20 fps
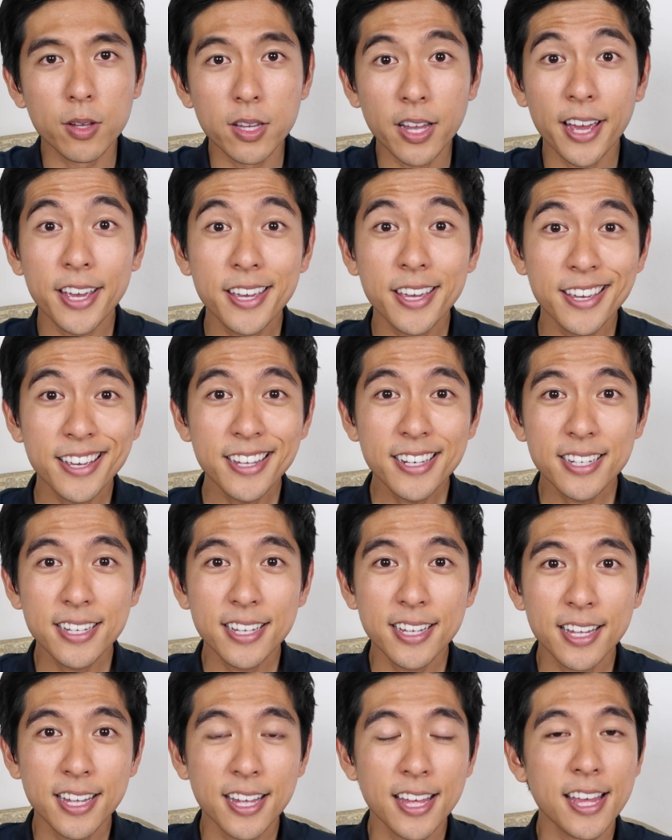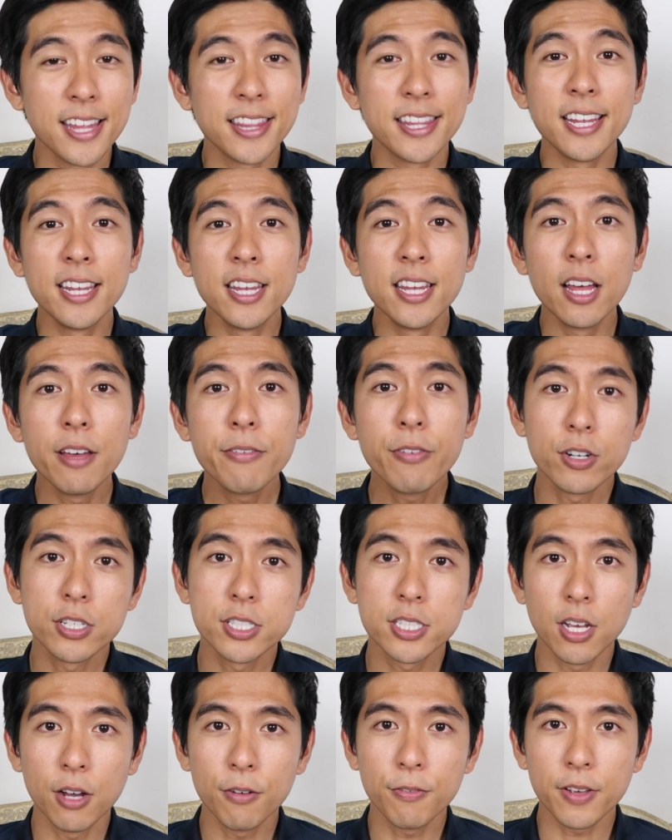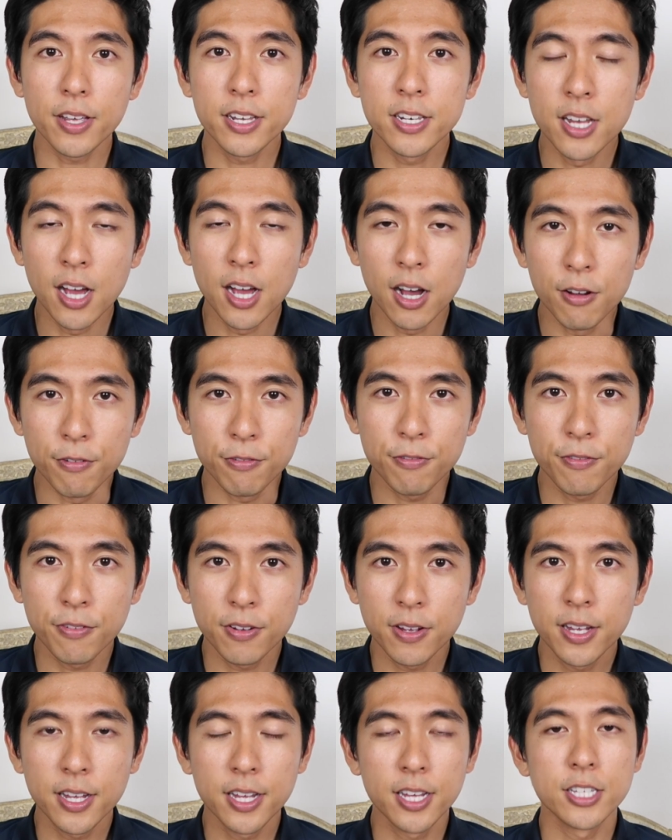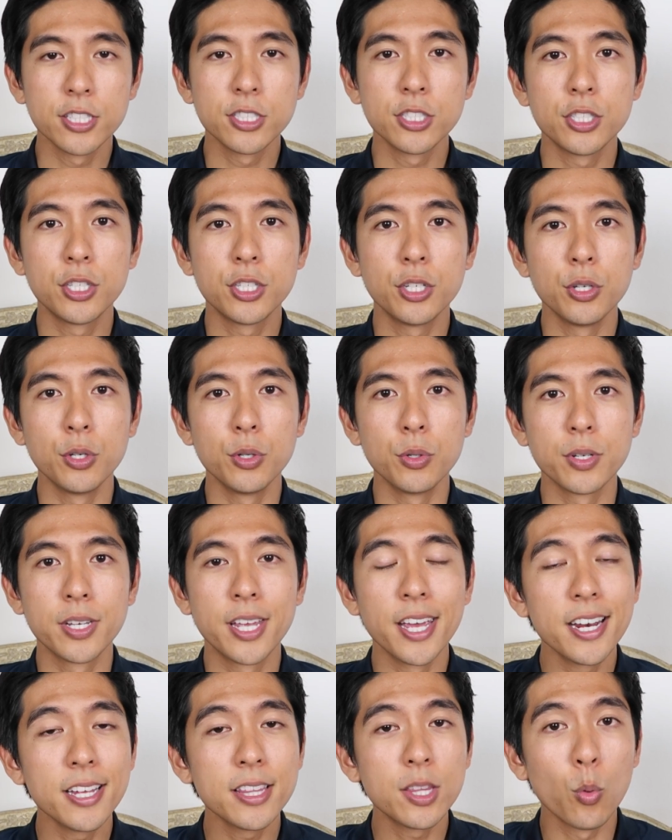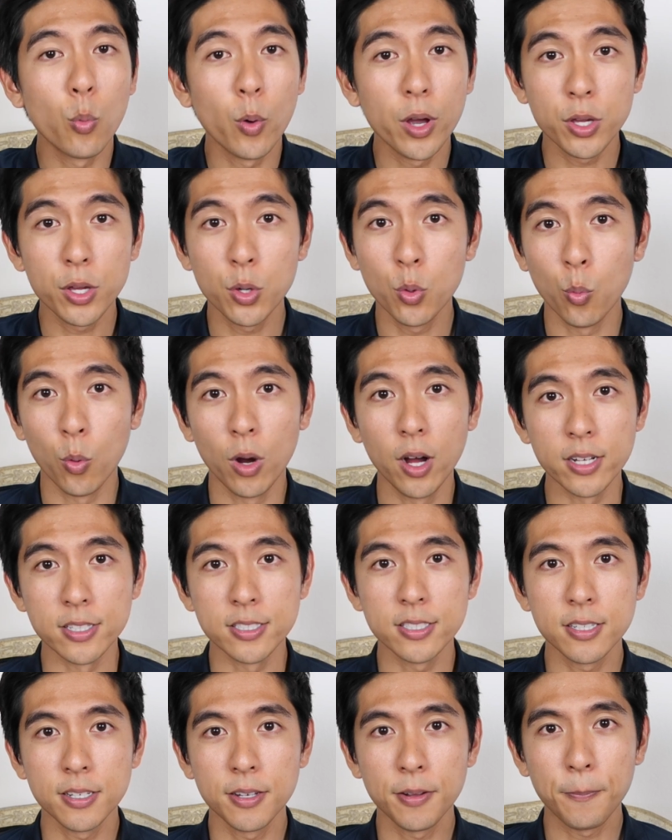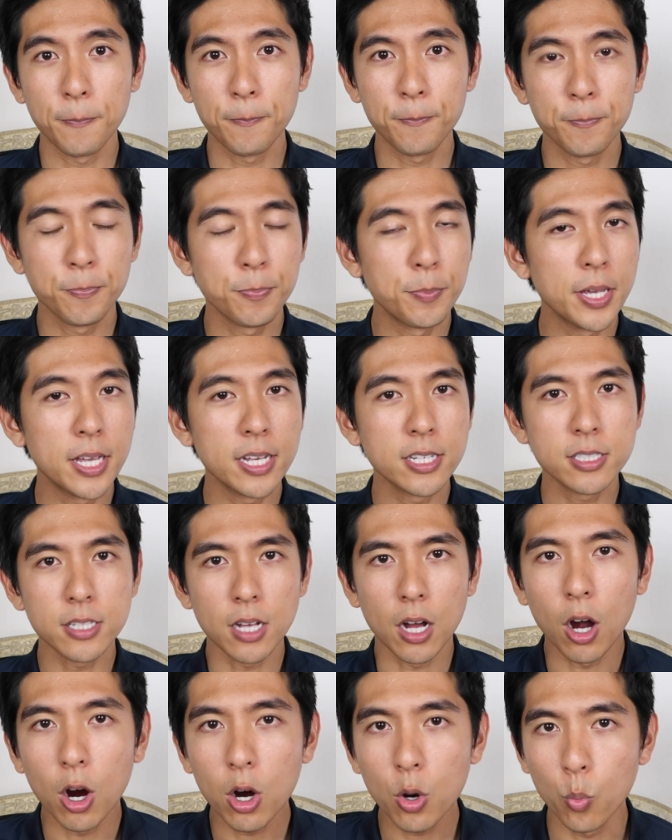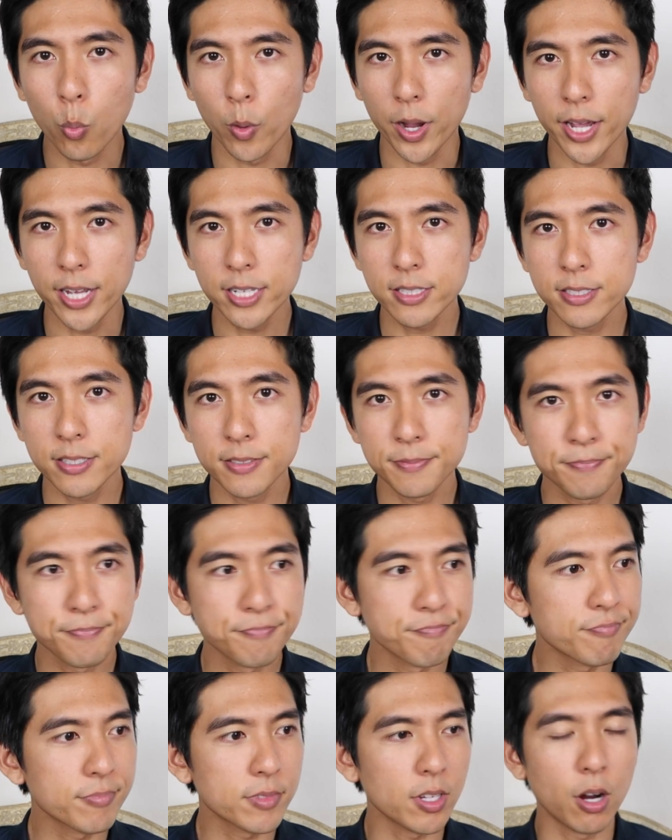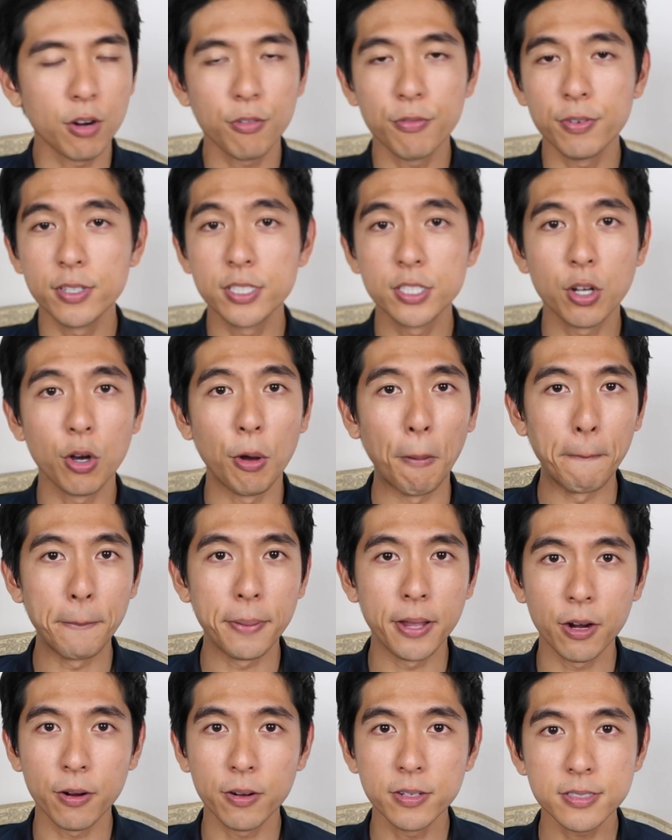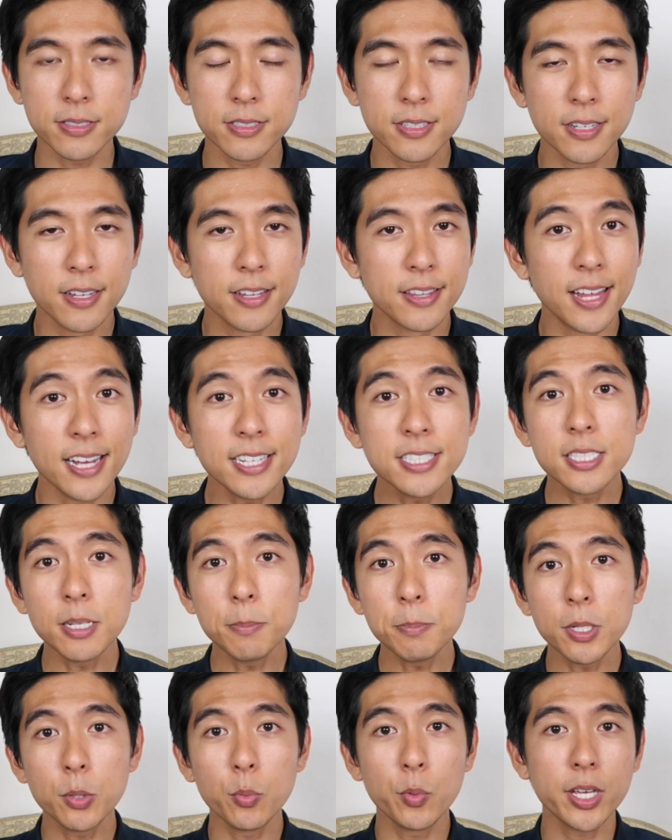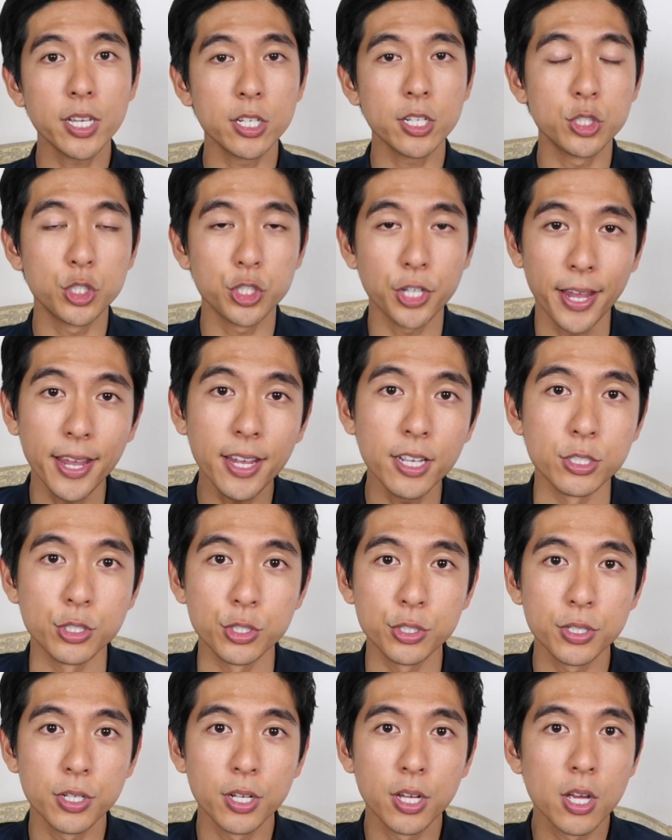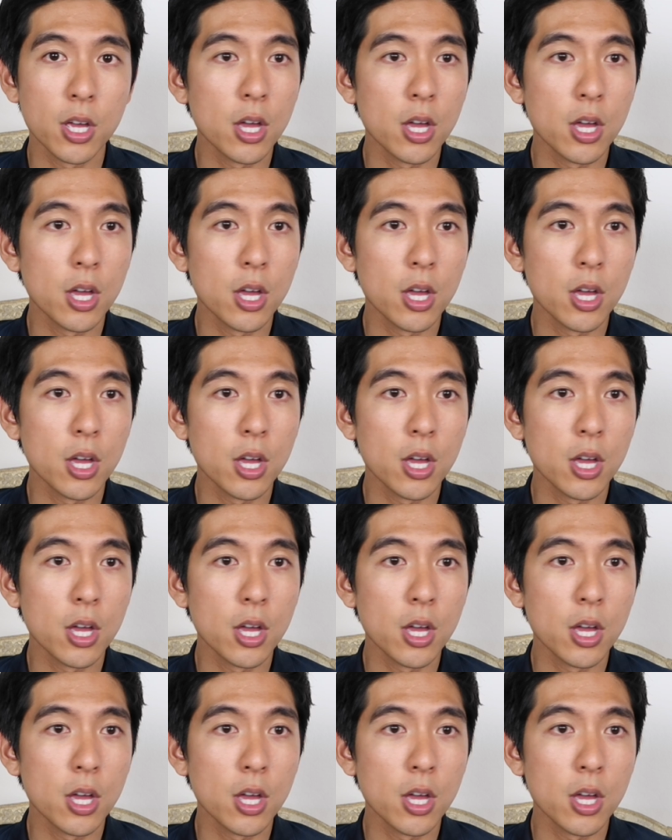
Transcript: like it, then love yourself enough to get it the way you want. Because our weight, our physical appearance, that's something we can change.